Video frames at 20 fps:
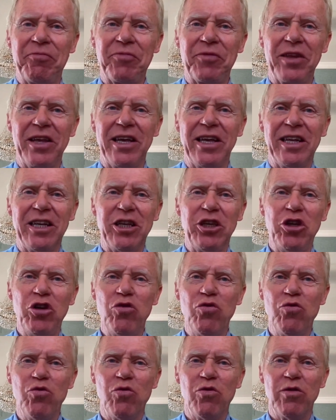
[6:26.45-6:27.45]

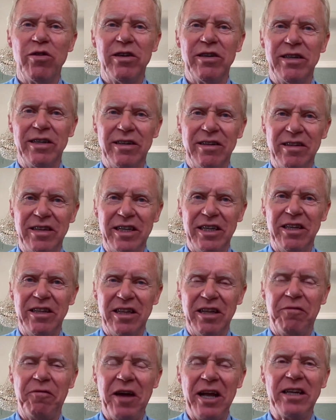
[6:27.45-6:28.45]
the
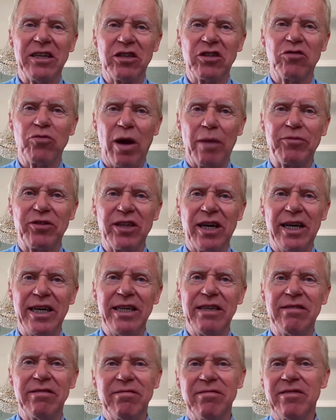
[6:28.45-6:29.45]
defendant's
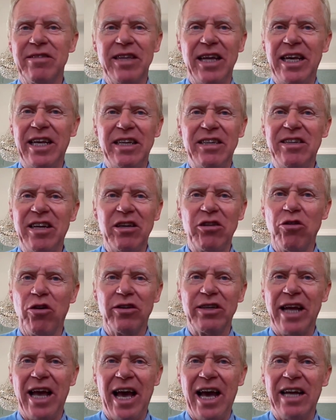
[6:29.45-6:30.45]
website, they did
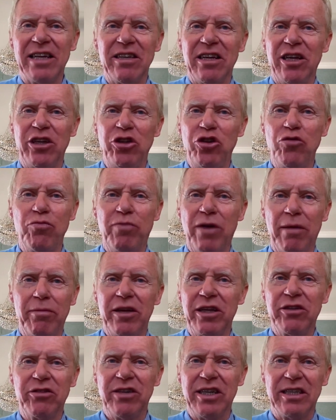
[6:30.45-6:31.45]
not add a new
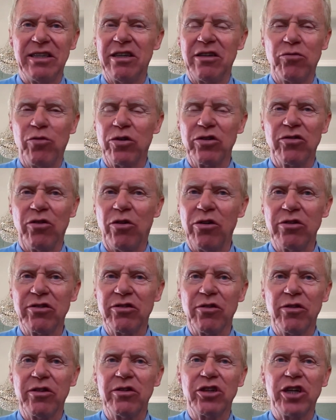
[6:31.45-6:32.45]
public to it. It was
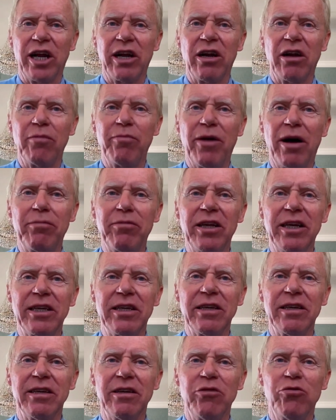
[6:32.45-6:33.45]
also the general
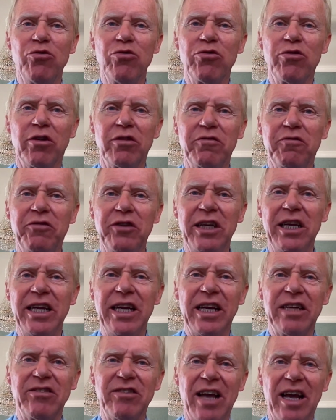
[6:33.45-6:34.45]
public who could
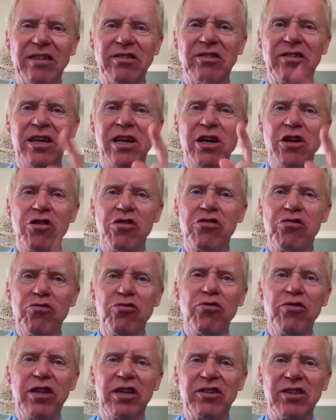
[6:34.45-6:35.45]
freely access
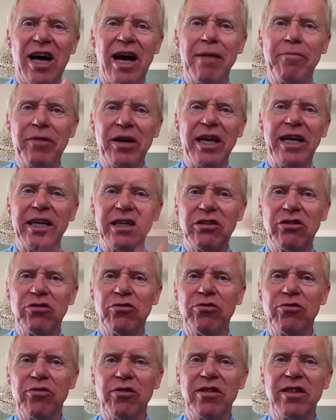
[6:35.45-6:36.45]
through this hyperlink
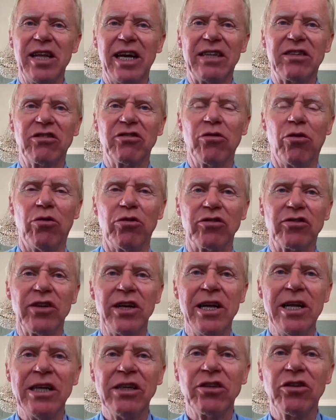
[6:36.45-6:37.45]
to that source.
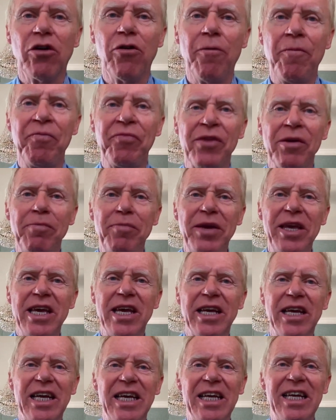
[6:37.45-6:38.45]
So
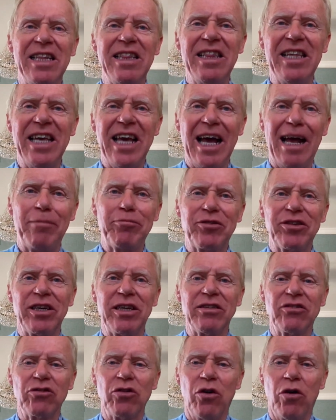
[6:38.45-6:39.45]
being in the
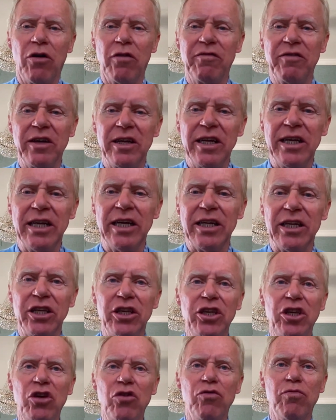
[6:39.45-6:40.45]
absence of a
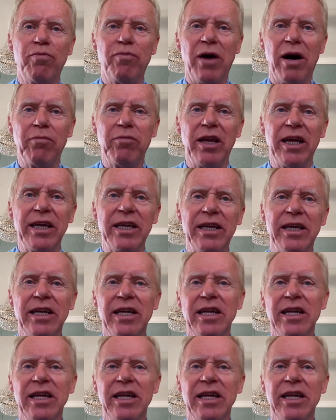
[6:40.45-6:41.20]
new public,